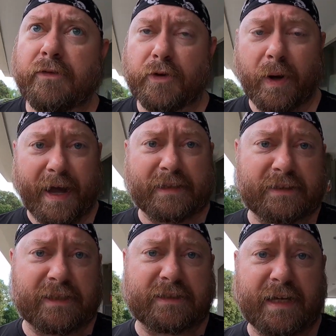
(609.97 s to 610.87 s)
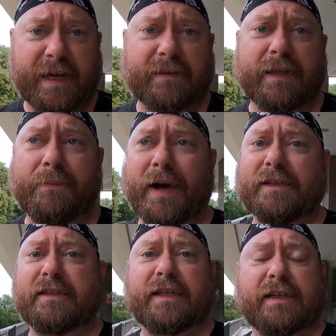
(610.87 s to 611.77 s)
If you access that, they
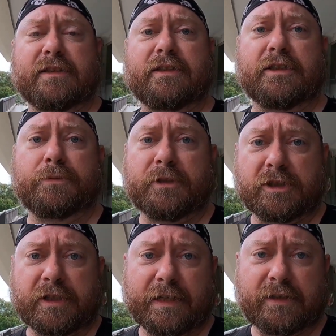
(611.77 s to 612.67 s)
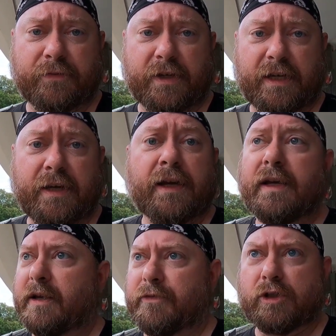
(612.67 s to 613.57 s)
might detect suspicious activity.
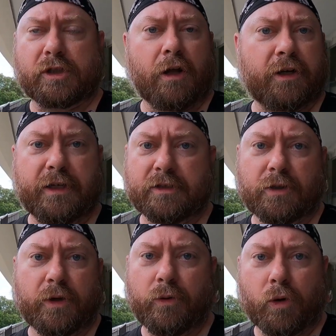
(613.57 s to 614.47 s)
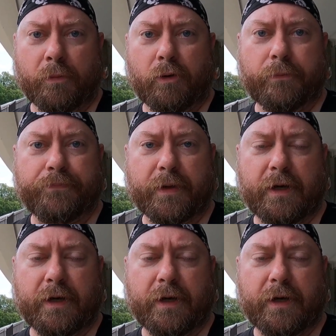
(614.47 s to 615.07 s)
If you just log into a normal